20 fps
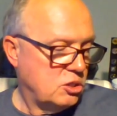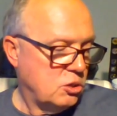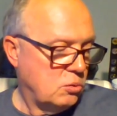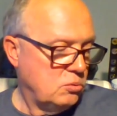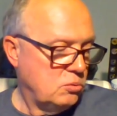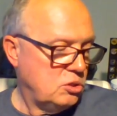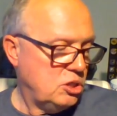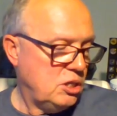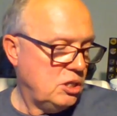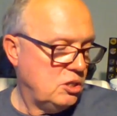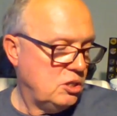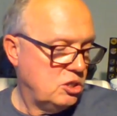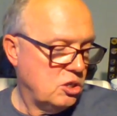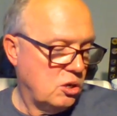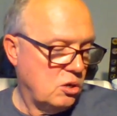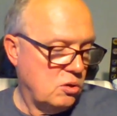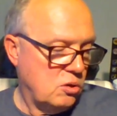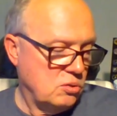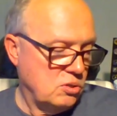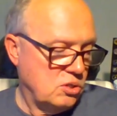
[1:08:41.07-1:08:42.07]
Joan G.
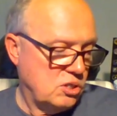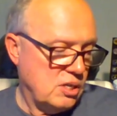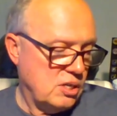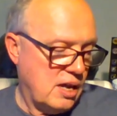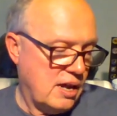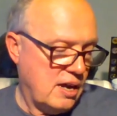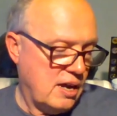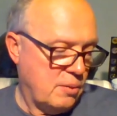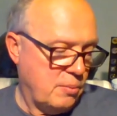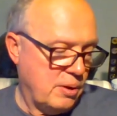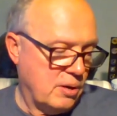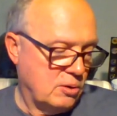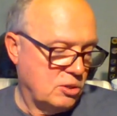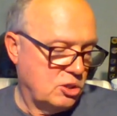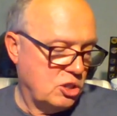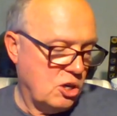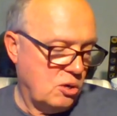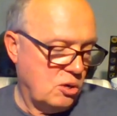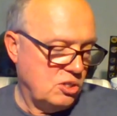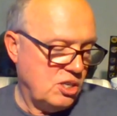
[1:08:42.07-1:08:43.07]
Jones, here we
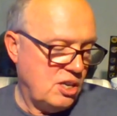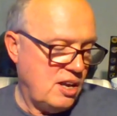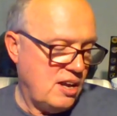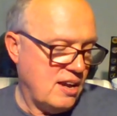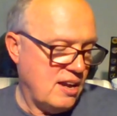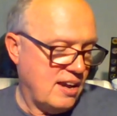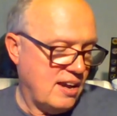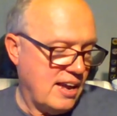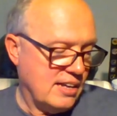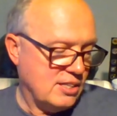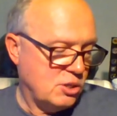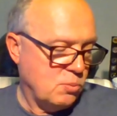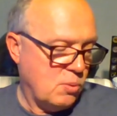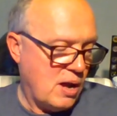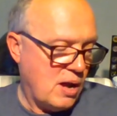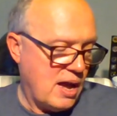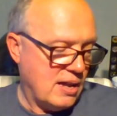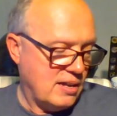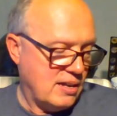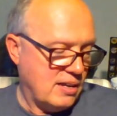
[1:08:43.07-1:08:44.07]
go. Jonesy, guess
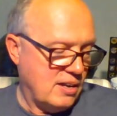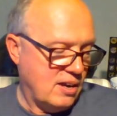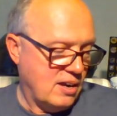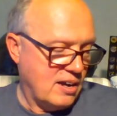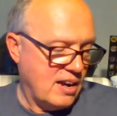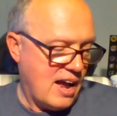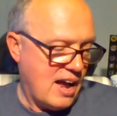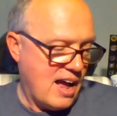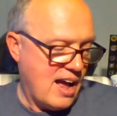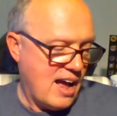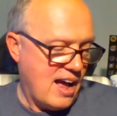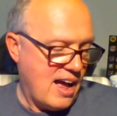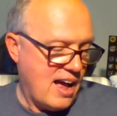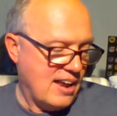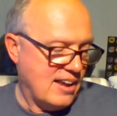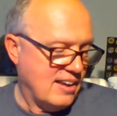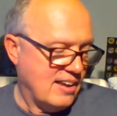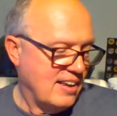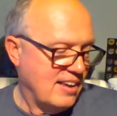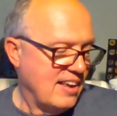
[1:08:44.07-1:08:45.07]
what? You're
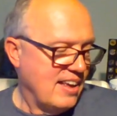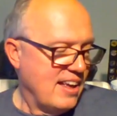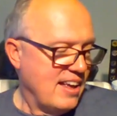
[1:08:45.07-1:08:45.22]
gone.